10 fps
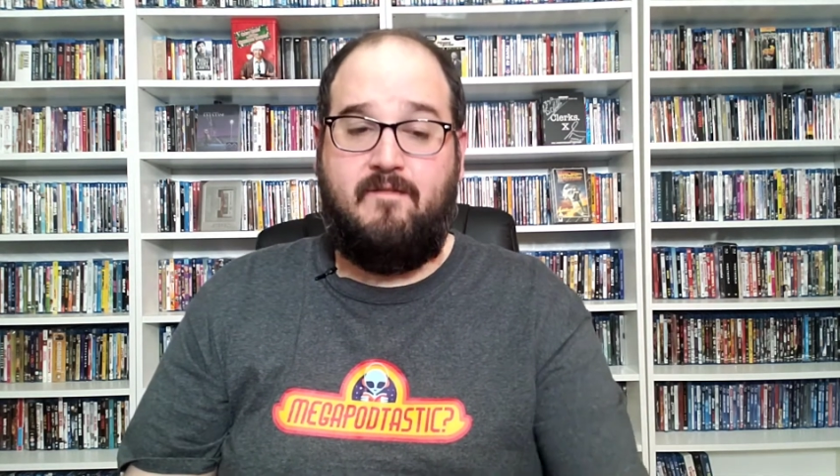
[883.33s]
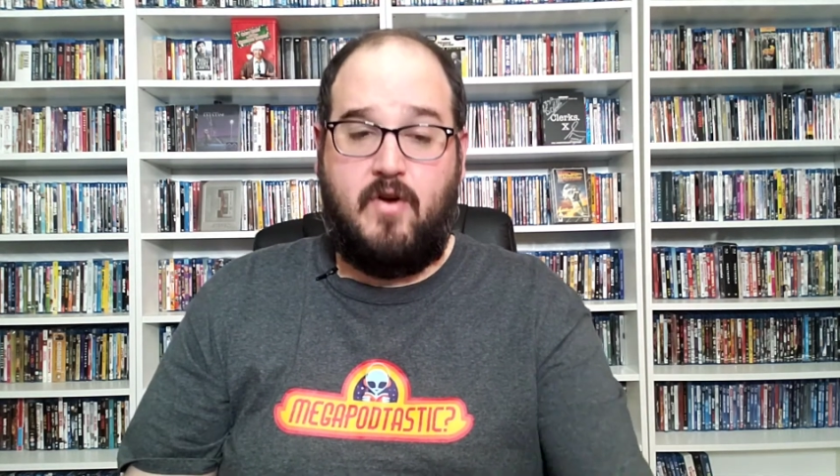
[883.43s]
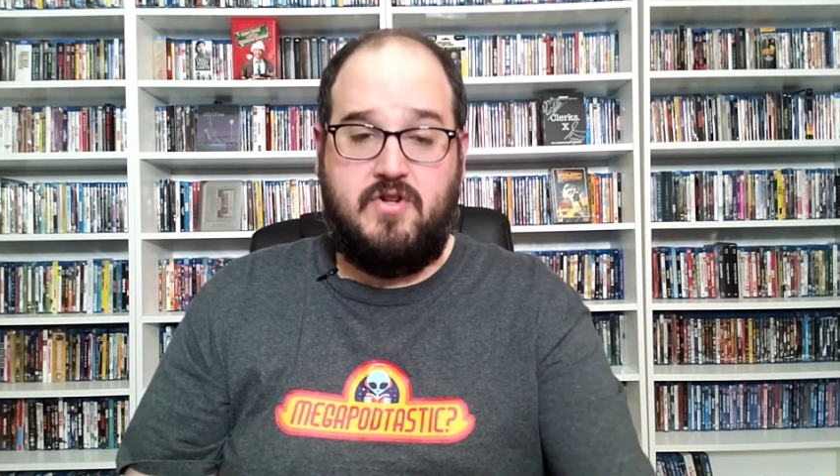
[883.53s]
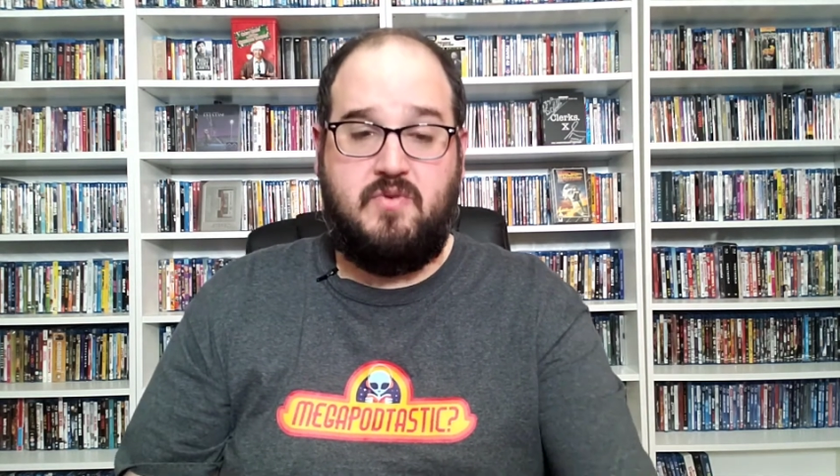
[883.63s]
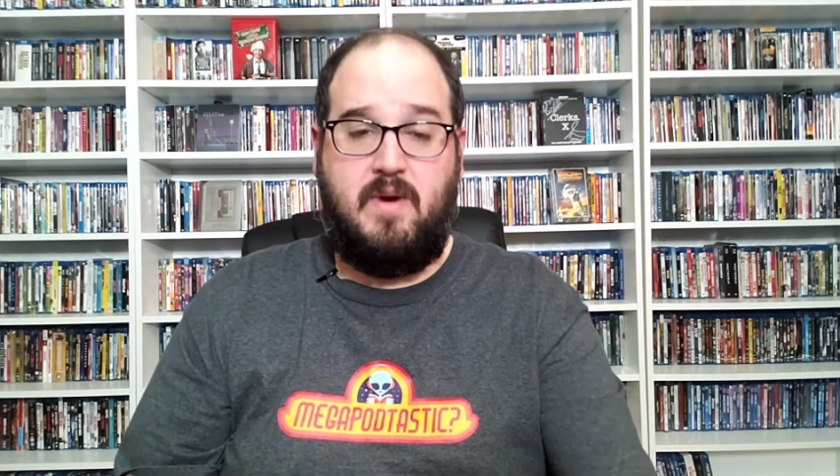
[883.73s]

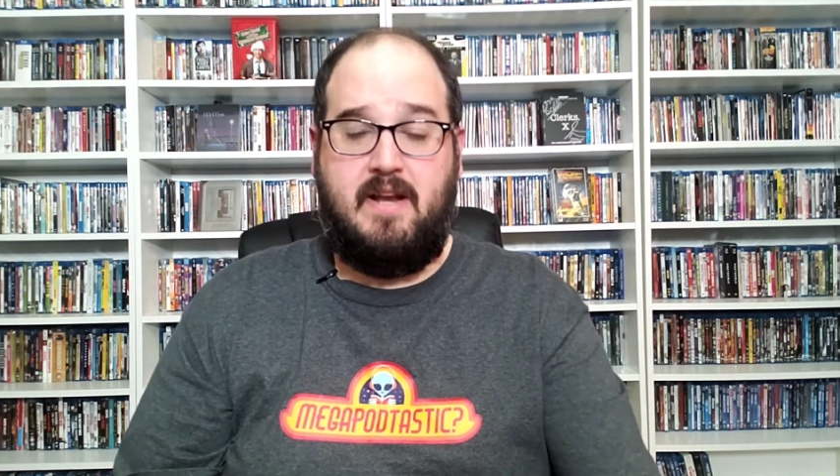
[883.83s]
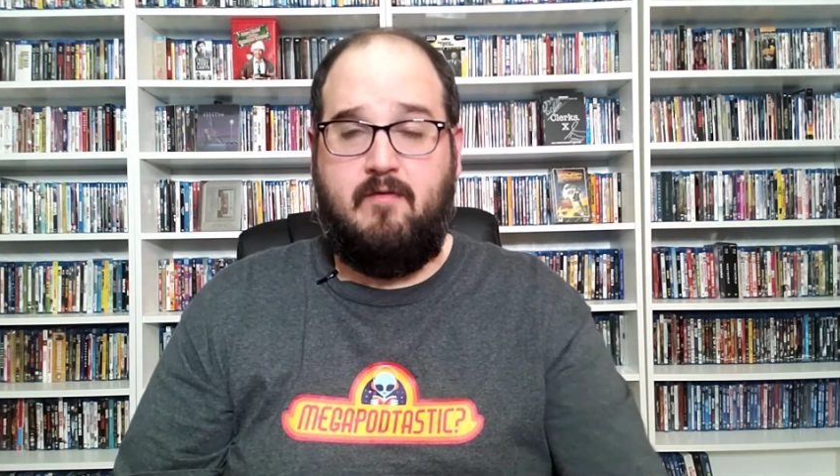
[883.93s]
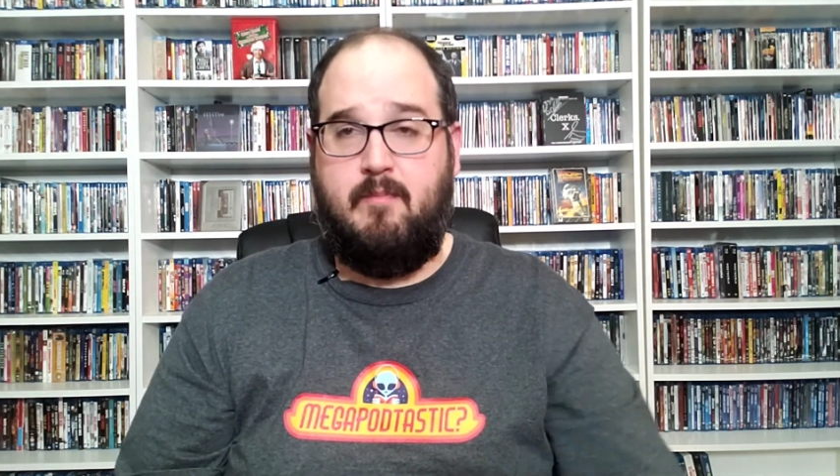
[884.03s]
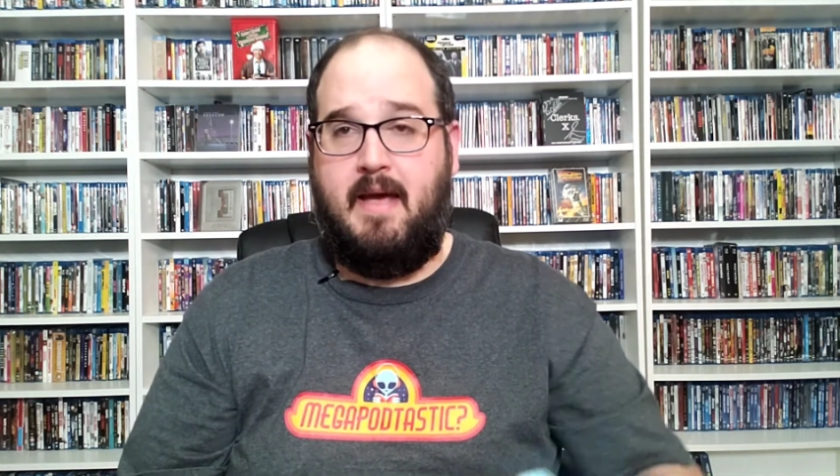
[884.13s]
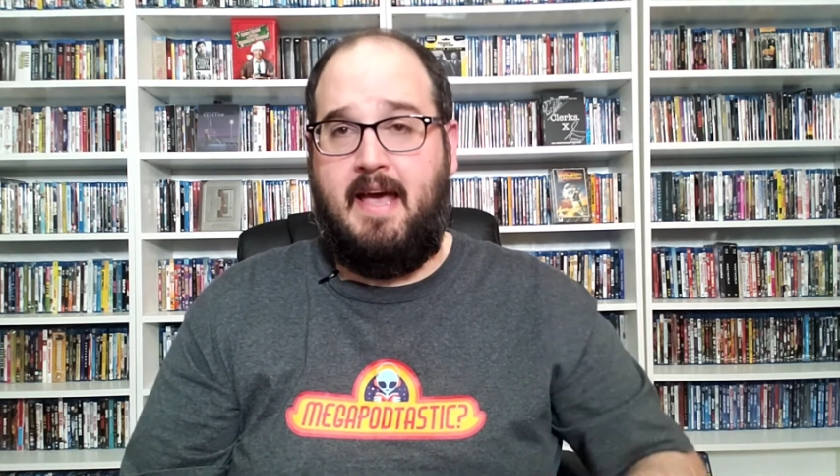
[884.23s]
first week
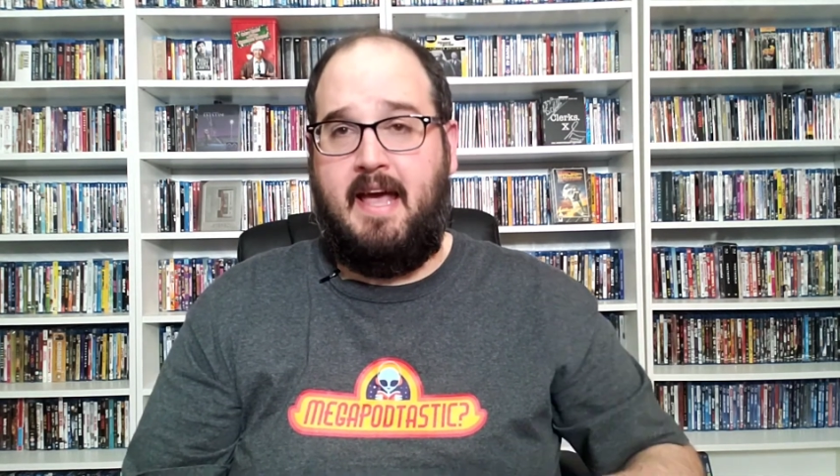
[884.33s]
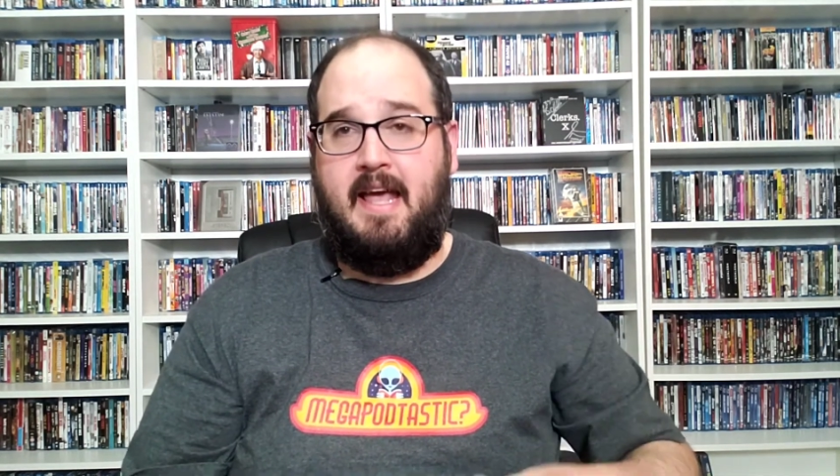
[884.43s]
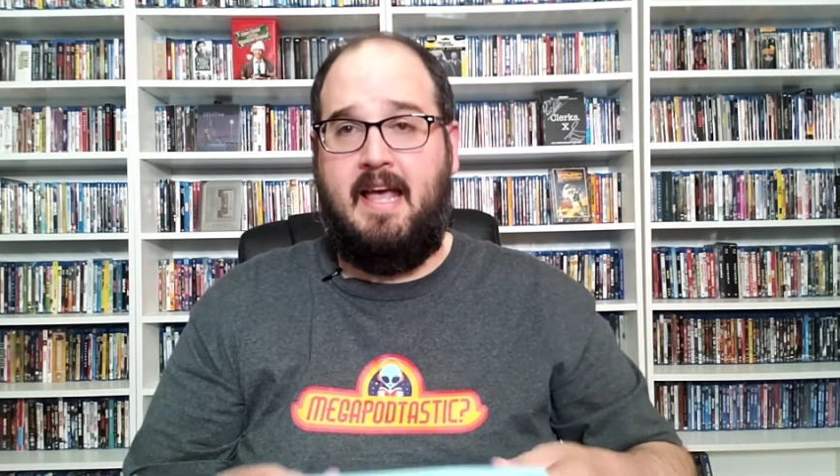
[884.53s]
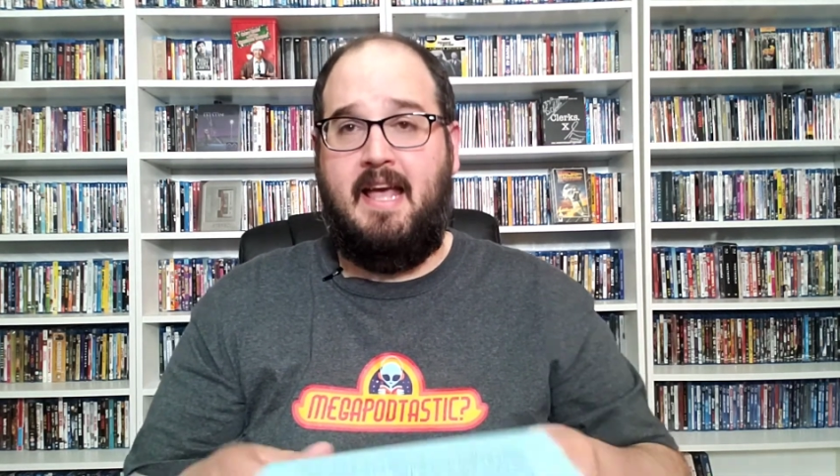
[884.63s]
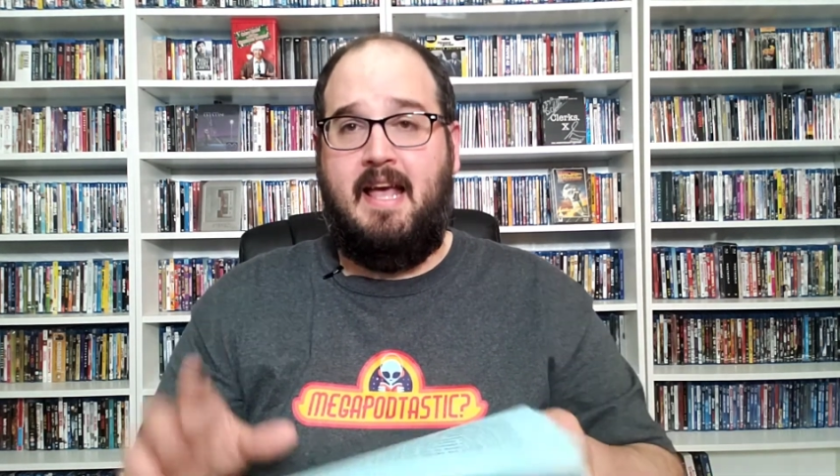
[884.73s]
of May.